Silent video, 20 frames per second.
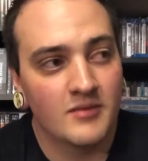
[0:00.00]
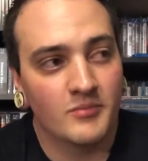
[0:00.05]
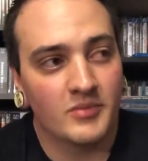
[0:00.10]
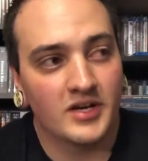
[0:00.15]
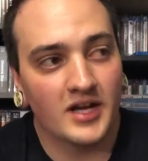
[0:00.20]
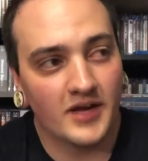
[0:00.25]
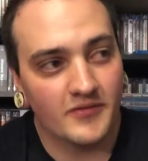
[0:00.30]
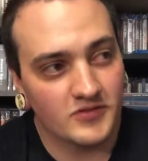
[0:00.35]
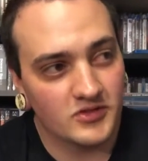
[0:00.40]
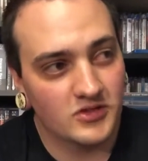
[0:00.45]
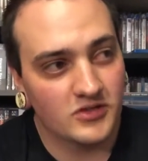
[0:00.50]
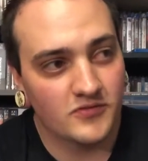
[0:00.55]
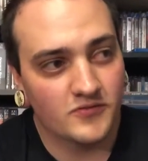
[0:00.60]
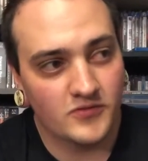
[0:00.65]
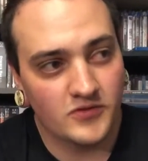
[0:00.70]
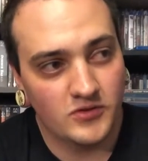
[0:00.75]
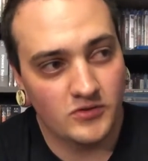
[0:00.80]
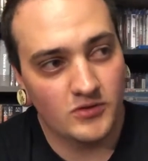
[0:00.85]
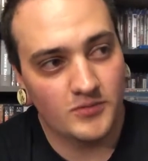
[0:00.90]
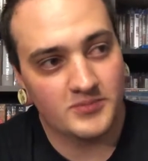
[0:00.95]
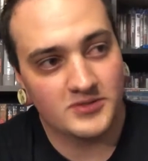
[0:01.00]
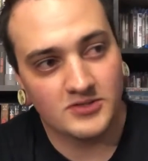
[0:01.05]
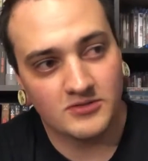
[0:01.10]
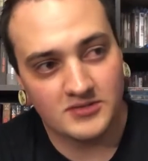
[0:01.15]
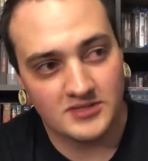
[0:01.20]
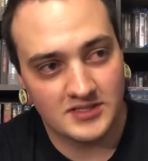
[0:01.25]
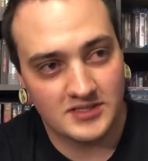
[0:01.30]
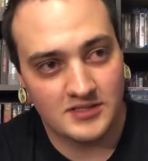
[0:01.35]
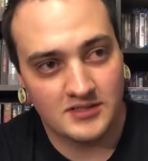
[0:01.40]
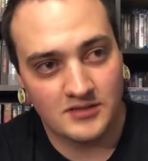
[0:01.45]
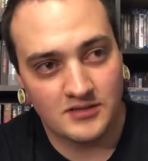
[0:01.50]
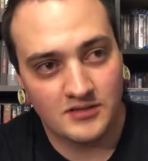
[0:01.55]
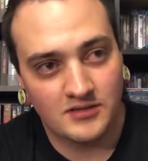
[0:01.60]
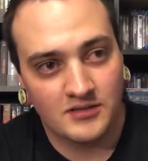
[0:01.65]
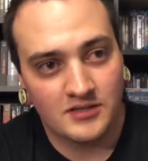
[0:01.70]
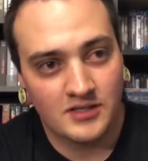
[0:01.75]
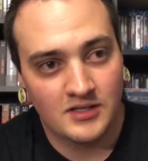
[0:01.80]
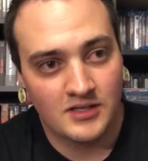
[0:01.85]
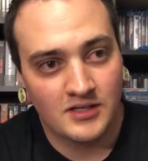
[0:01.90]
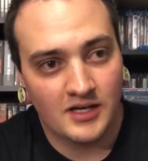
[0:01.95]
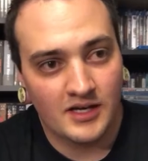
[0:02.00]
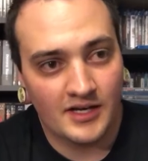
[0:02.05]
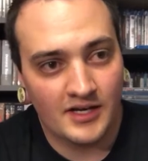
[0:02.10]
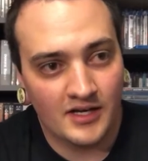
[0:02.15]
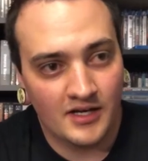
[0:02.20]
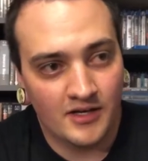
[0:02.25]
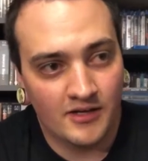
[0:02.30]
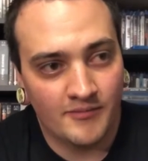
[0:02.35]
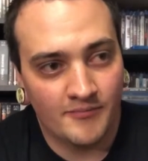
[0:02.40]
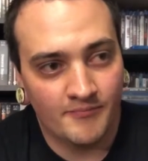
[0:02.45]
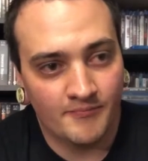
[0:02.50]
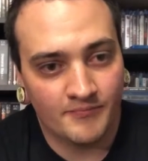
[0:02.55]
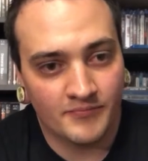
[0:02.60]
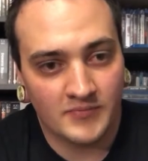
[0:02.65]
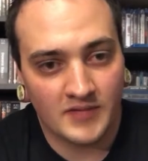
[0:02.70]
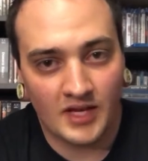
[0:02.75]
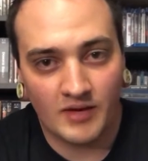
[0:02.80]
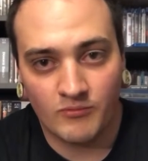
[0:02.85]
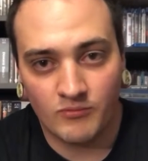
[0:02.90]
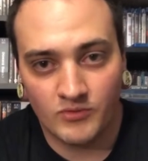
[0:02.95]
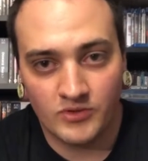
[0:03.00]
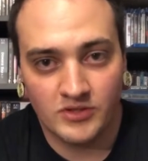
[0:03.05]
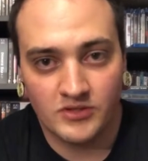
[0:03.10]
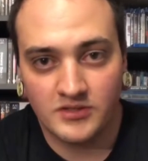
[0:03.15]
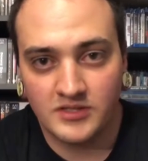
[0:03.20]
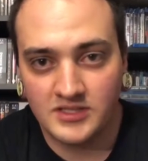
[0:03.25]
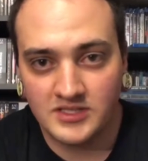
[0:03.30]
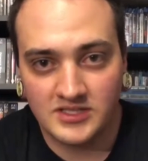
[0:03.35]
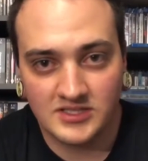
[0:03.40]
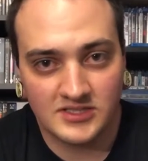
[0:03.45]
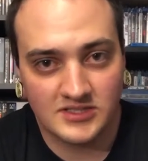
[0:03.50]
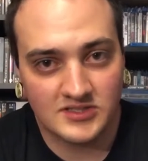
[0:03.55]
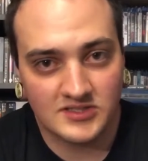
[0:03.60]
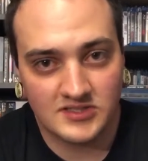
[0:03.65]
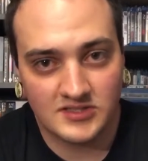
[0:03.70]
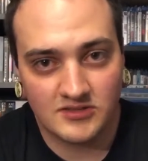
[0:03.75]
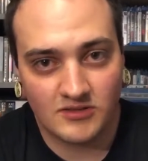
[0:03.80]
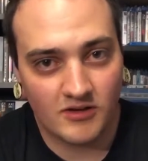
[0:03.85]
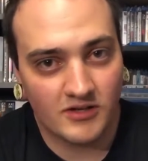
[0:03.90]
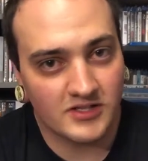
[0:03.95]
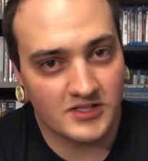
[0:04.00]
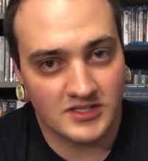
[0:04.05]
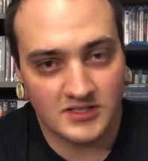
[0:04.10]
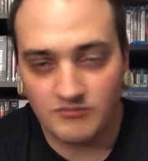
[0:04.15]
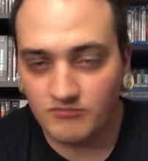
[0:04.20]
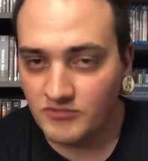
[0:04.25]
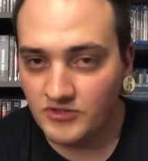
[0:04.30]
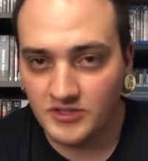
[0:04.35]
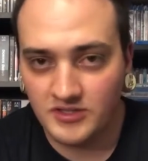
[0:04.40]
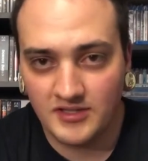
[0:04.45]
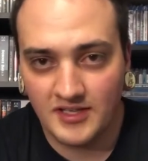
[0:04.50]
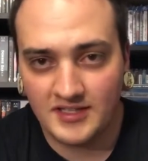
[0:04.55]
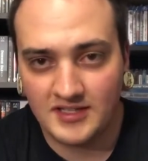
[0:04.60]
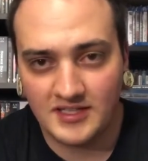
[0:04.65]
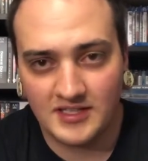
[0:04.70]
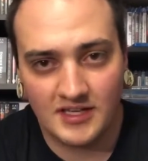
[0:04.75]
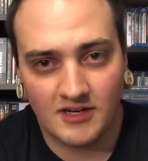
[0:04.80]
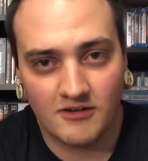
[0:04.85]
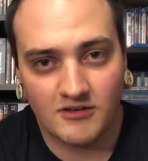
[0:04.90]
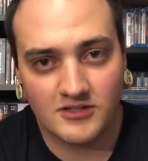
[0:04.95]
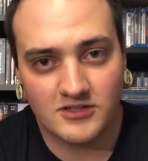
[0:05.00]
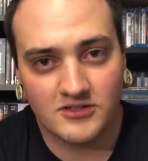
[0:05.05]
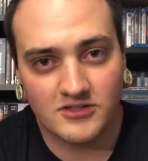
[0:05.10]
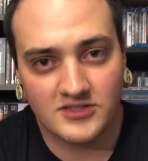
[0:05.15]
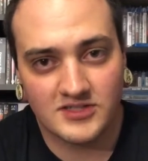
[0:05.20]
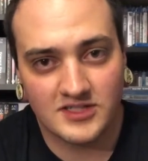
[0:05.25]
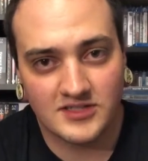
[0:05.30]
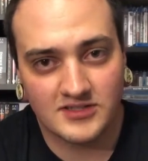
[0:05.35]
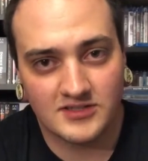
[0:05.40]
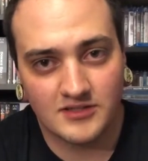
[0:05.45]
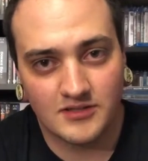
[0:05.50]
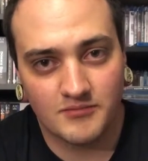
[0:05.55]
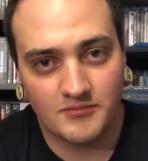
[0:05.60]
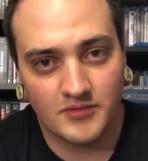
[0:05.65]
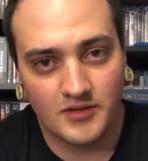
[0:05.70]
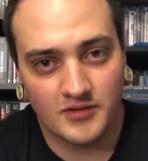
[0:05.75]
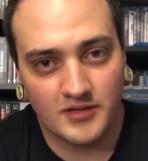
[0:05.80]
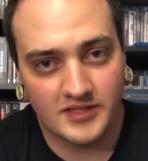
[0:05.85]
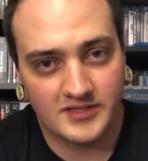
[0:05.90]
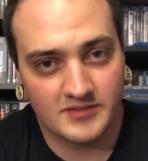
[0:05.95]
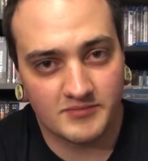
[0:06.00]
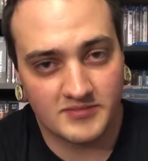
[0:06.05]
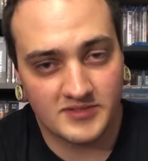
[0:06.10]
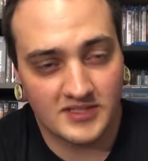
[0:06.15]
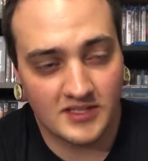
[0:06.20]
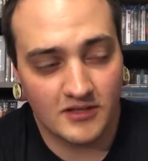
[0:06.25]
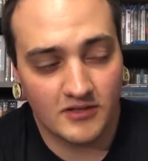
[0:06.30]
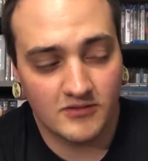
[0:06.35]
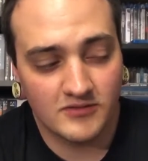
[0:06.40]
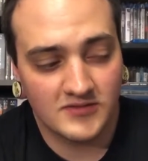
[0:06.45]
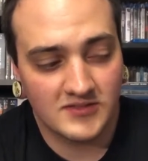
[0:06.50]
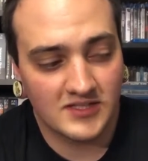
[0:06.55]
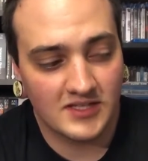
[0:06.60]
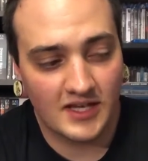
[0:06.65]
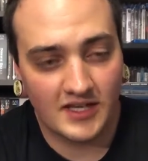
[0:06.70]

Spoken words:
But after a few episodes in, I really just started to really like the characters as themselves.